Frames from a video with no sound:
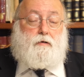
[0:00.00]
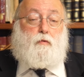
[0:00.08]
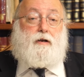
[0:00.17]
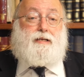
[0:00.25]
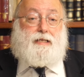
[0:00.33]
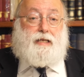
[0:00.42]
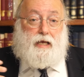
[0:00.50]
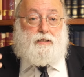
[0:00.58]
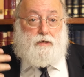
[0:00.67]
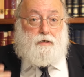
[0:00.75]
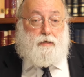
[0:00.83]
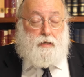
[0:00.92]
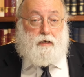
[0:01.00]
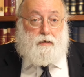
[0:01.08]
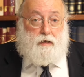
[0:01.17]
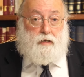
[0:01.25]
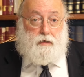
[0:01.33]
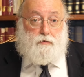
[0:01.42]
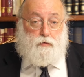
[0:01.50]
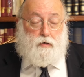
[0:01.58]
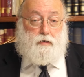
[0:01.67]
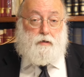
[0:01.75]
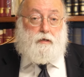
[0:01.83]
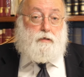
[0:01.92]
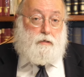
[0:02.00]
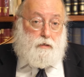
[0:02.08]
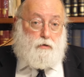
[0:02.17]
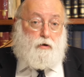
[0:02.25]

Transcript: What is keser in, in uh, Ruchnias?